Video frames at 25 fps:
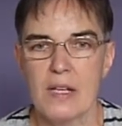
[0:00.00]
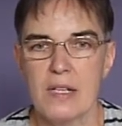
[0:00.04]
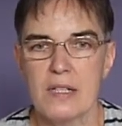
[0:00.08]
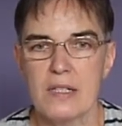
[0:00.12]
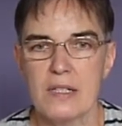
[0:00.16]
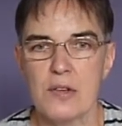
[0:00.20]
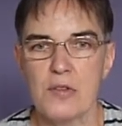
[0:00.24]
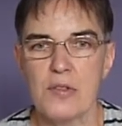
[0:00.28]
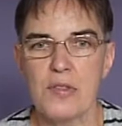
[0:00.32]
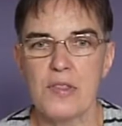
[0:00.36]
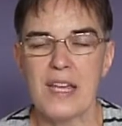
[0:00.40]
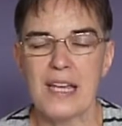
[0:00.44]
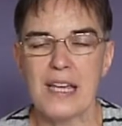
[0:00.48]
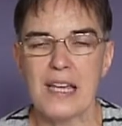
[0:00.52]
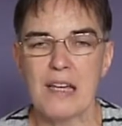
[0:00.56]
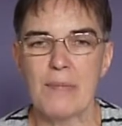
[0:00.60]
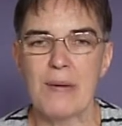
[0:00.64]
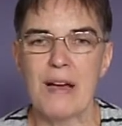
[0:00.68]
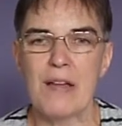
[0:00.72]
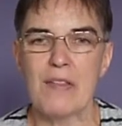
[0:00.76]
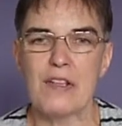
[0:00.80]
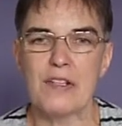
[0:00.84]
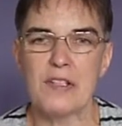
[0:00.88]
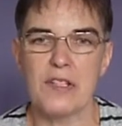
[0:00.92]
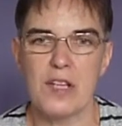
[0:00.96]
So think
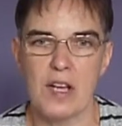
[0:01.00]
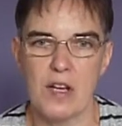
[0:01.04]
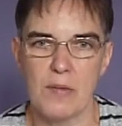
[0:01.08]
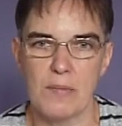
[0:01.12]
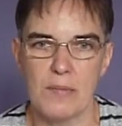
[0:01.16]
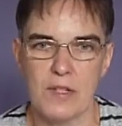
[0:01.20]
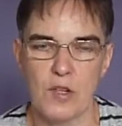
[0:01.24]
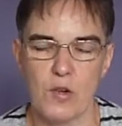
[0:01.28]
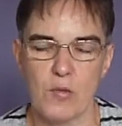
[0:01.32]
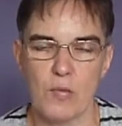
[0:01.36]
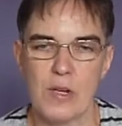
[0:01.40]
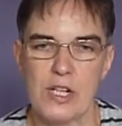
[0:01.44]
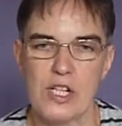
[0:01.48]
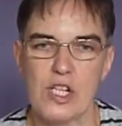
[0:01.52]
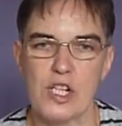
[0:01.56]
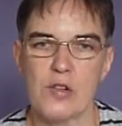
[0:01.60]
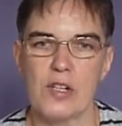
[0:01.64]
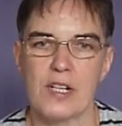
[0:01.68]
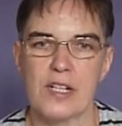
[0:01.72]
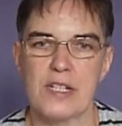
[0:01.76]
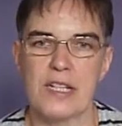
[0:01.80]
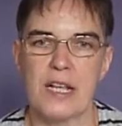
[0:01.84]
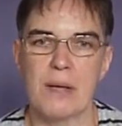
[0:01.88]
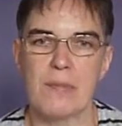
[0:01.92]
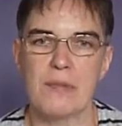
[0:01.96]
about the terms on which you'll
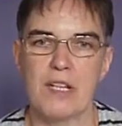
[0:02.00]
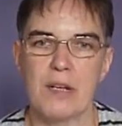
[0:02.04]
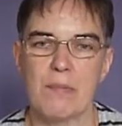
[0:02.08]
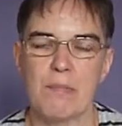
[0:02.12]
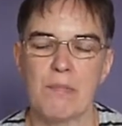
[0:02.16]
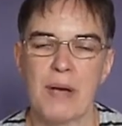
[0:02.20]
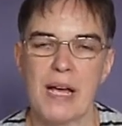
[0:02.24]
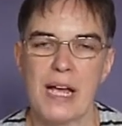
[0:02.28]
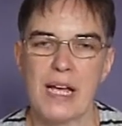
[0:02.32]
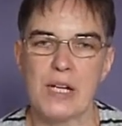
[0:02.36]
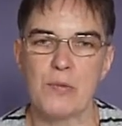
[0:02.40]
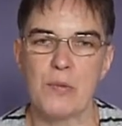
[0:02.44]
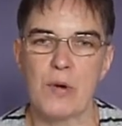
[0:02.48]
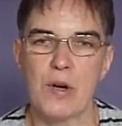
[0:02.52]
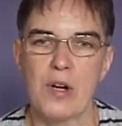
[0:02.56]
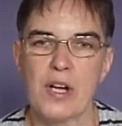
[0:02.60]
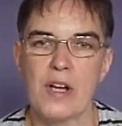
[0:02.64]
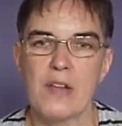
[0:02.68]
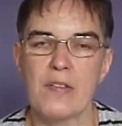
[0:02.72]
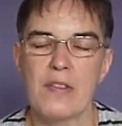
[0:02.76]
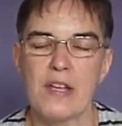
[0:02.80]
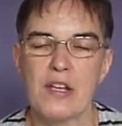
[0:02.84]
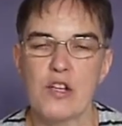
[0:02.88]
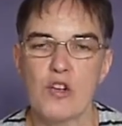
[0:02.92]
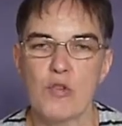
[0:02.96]
accept unpaid
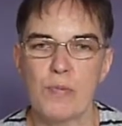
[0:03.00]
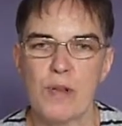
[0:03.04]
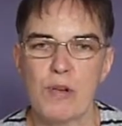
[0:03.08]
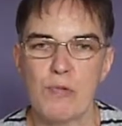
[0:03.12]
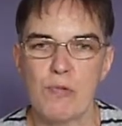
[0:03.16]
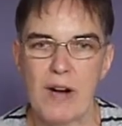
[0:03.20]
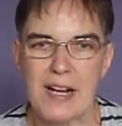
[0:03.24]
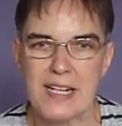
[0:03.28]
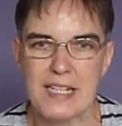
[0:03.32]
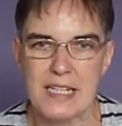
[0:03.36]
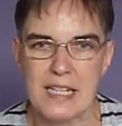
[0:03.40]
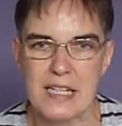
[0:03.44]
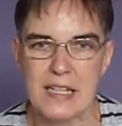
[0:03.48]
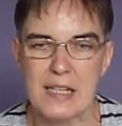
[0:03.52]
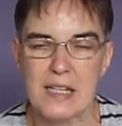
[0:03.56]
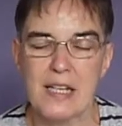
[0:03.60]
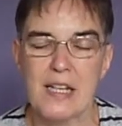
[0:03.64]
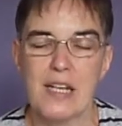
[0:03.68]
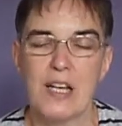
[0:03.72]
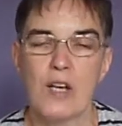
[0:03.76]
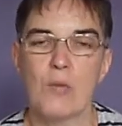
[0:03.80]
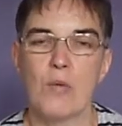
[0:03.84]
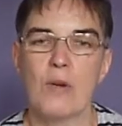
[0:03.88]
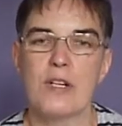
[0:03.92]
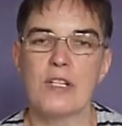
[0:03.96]
work, and then you'll be ready
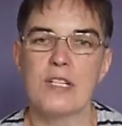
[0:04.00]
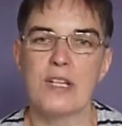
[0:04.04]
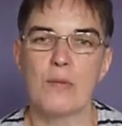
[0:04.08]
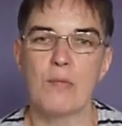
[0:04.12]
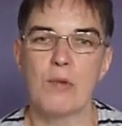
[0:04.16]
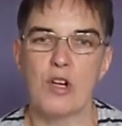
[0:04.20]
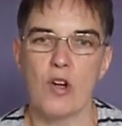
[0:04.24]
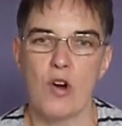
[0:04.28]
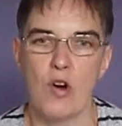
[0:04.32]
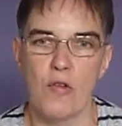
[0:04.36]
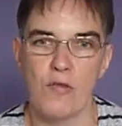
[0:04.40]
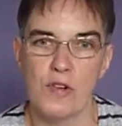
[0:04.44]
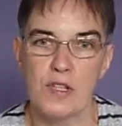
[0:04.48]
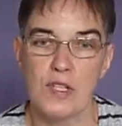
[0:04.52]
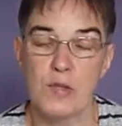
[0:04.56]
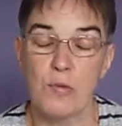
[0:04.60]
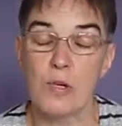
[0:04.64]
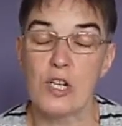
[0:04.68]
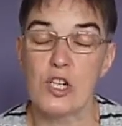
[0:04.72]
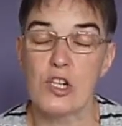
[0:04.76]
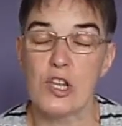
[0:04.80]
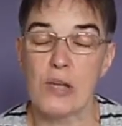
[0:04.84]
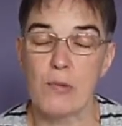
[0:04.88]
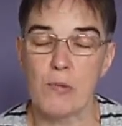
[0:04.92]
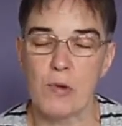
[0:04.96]
when someone offers,
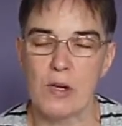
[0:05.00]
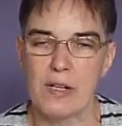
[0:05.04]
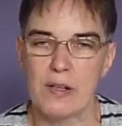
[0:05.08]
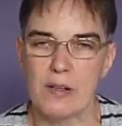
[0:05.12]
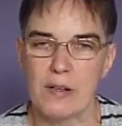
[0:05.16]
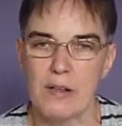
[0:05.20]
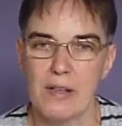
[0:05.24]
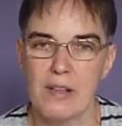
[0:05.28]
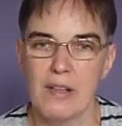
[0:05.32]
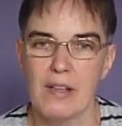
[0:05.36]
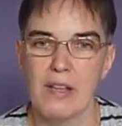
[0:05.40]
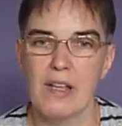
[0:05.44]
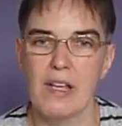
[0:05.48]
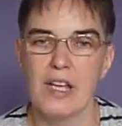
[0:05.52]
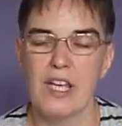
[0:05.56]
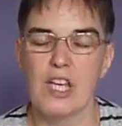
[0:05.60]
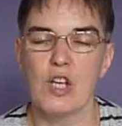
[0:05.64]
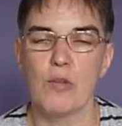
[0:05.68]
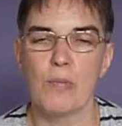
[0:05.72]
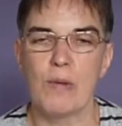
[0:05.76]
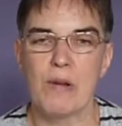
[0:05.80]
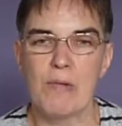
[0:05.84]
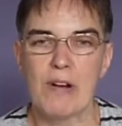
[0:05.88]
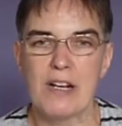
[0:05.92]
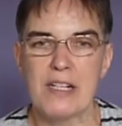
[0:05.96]
which they will.
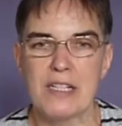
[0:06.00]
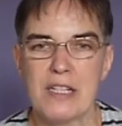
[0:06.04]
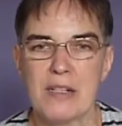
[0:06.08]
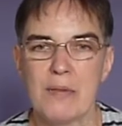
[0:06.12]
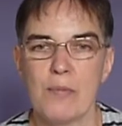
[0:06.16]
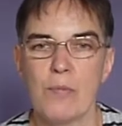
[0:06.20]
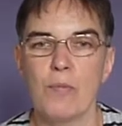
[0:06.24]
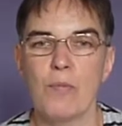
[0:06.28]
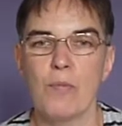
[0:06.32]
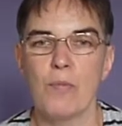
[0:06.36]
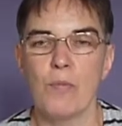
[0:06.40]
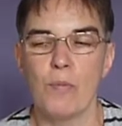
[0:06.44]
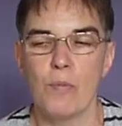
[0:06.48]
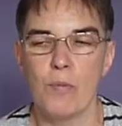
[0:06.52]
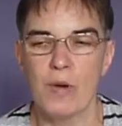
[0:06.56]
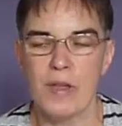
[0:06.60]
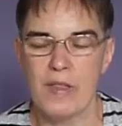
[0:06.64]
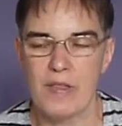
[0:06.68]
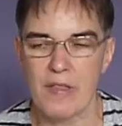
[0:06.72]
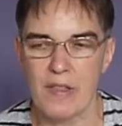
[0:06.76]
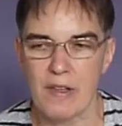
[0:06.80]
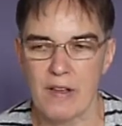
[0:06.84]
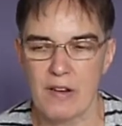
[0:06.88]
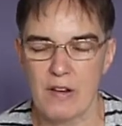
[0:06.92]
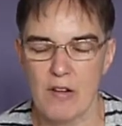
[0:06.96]
You'll be ready
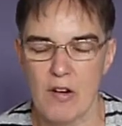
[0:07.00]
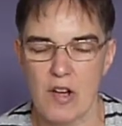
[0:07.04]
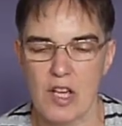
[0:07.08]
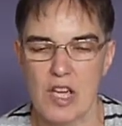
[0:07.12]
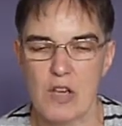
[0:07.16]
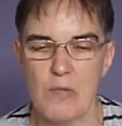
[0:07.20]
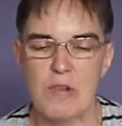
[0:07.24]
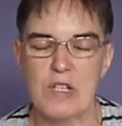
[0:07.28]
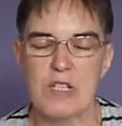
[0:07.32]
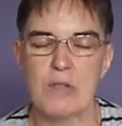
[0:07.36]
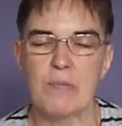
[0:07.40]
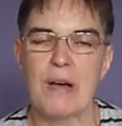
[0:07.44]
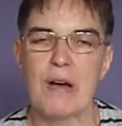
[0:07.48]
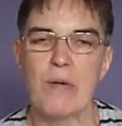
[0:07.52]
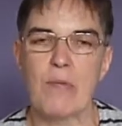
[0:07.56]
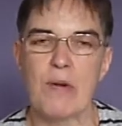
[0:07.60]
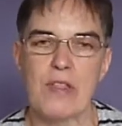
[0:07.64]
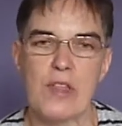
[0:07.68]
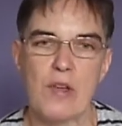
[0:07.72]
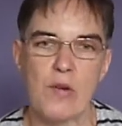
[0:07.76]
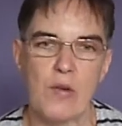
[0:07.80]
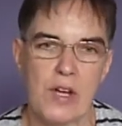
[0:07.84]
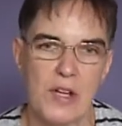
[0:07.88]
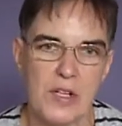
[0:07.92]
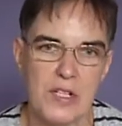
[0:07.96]
with an argument about
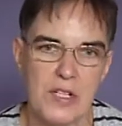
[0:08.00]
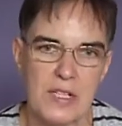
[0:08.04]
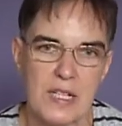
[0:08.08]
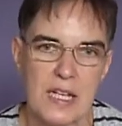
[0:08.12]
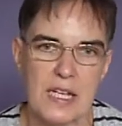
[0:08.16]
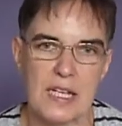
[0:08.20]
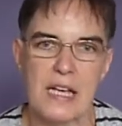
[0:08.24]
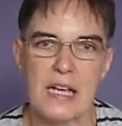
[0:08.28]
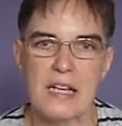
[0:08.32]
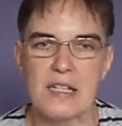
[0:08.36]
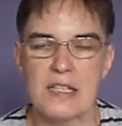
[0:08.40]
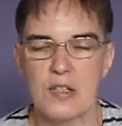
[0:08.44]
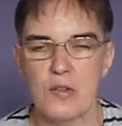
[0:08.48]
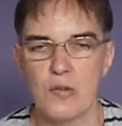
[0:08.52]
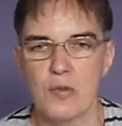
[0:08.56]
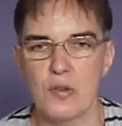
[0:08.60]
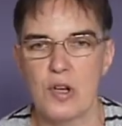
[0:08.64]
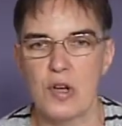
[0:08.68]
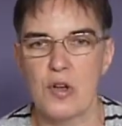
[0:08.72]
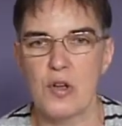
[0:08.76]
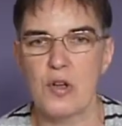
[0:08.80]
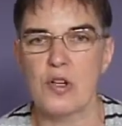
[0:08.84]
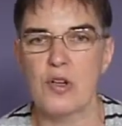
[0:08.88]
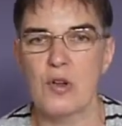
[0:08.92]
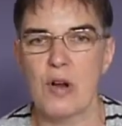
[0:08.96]
whether you're going to say yes or
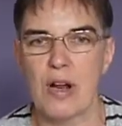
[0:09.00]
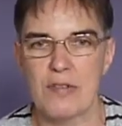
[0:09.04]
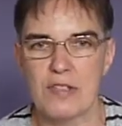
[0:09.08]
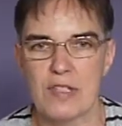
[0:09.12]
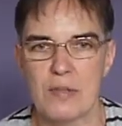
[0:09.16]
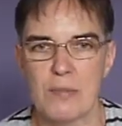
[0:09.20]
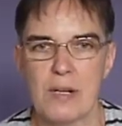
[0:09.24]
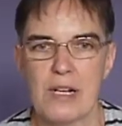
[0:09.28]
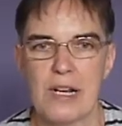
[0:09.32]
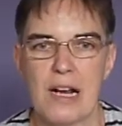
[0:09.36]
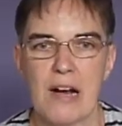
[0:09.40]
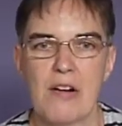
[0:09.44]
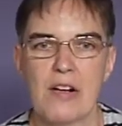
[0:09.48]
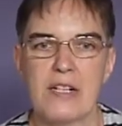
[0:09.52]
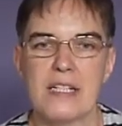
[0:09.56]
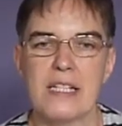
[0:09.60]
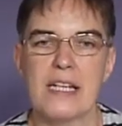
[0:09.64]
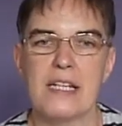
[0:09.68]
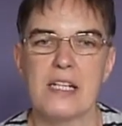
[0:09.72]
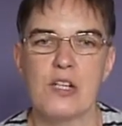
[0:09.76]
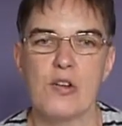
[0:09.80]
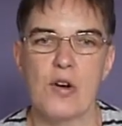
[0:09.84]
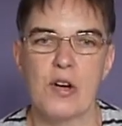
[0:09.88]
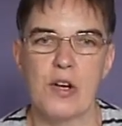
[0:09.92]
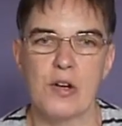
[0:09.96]
no, and you'll have some clarity
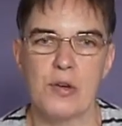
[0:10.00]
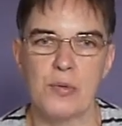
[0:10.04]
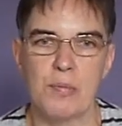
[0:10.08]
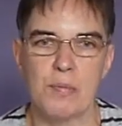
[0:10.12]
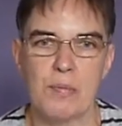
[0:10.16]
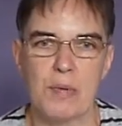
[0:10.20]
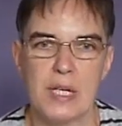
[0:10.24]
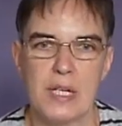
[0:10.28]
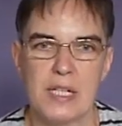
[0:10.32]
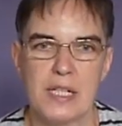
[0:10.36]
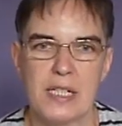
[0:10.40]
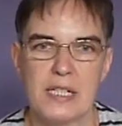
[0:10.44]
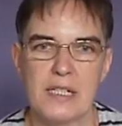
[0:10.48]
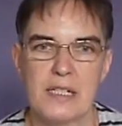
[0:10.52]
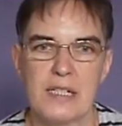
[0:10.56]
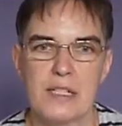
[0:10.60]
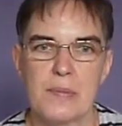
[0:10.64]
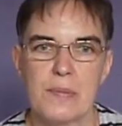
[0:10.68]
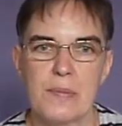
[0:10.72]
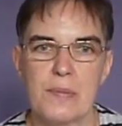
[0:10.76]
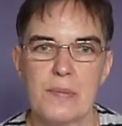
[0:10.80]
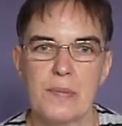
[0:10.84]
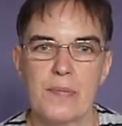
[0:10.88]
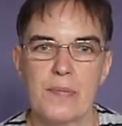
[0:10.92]
in your own mind.